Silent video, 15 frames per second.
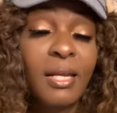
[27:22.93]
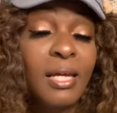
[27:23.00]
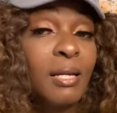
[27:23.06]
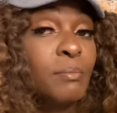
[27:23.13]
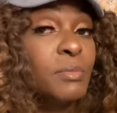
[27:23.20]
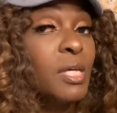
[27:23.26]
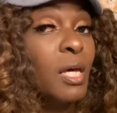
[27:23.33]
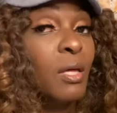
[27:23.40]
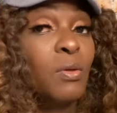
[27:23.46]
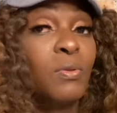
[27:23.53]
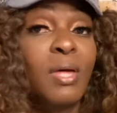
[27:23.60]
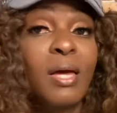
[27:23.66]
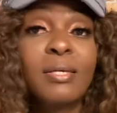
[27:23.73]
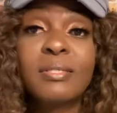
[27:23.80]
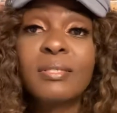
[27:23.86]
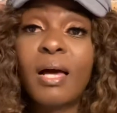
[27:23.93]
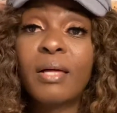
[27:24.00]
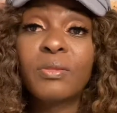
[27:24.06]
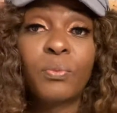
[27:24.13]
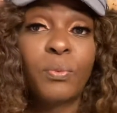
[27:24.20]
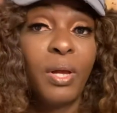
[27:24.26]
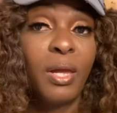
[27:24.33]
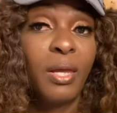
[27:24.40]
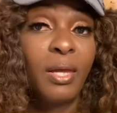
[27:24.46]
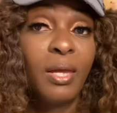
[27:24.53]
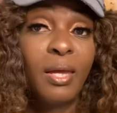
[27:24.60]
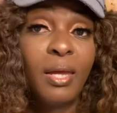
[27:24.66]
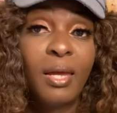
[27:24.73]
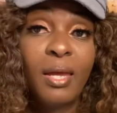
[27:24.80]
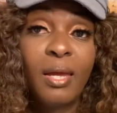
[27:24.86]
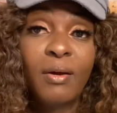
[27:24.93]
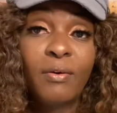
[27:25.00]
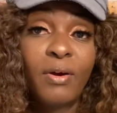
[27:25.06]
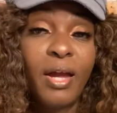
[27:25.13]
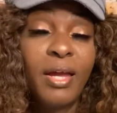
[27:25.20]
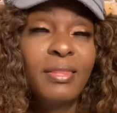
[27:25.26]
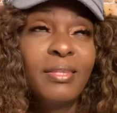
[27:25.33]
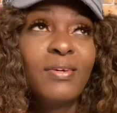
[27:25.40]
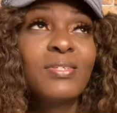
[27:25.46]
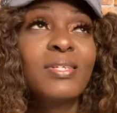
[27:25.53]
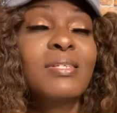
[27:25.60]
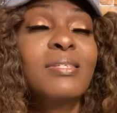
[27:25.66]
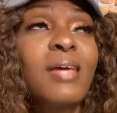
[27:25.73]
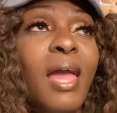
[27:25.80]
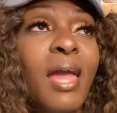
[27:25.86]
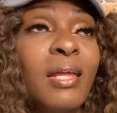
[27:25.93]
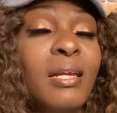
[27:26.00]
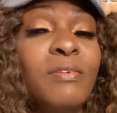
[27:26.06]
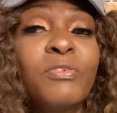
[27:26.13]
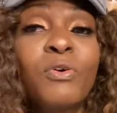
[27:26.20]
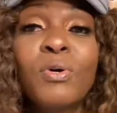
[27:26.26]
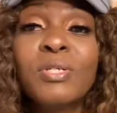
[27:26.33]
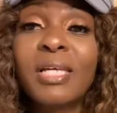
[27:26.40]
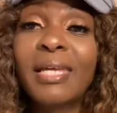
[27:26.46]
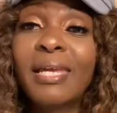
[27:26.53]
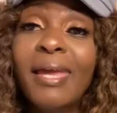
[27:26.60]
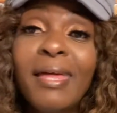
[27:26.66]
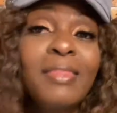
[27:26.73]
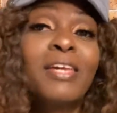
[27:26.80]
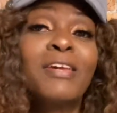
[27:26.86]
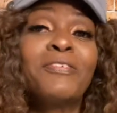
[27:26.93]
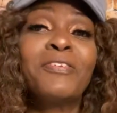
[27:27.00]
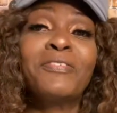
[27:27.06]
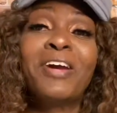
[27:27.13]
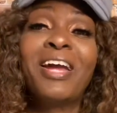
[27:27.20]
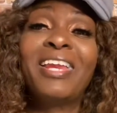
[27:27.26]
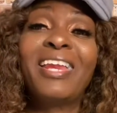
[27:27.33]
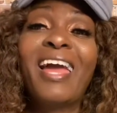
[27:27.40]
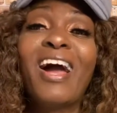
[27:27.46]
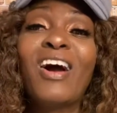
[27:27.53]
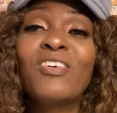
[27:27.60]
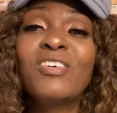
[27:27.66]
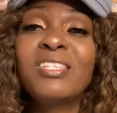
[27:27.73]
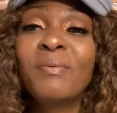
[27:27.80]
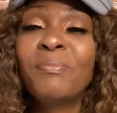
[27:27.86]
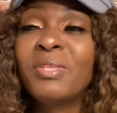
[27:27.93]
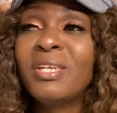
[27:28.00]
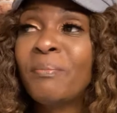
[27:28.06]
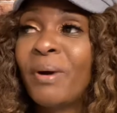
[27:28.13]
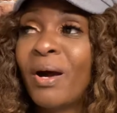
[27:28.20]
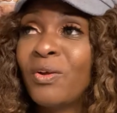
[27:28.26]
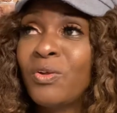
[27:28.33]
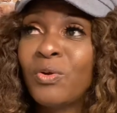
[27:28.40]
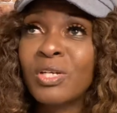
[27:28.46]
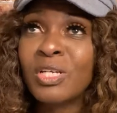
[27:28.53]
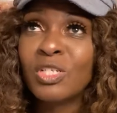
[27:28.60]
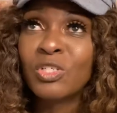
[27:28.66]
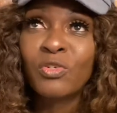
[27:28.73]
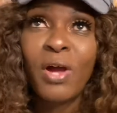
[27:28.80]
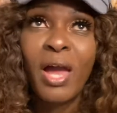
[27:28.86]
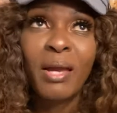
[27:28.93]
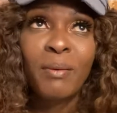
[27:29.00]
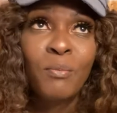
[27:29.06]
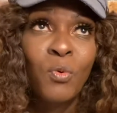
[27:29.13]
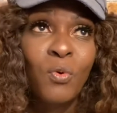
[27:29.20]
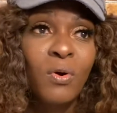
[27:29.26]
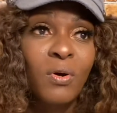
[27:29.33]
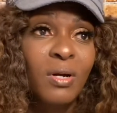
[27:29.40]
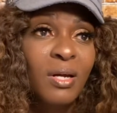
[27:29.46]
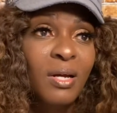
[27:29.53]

And I'm telling you, that is not the way, right? There's a saying, of course, I can't think of it right now. It's something about you can attract more